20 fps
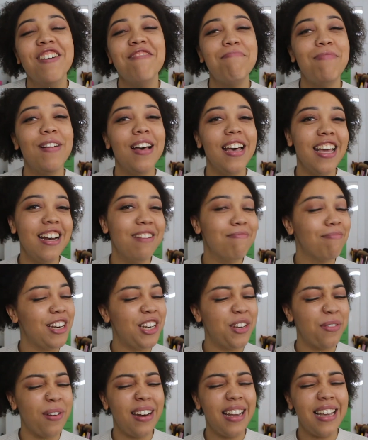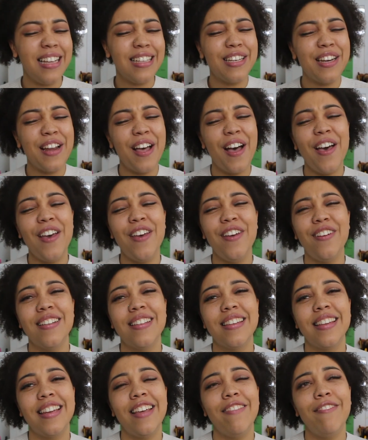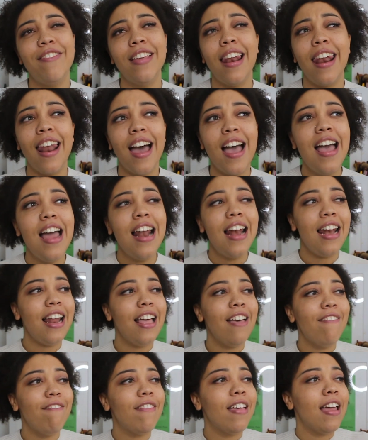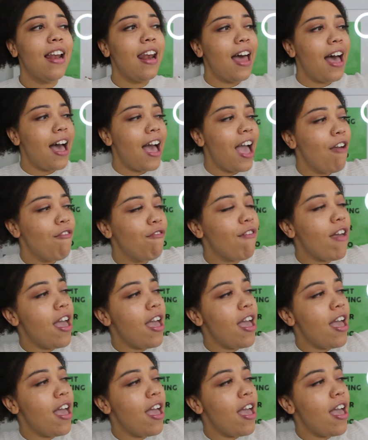But in my 20s, no, just live your life. Live your life.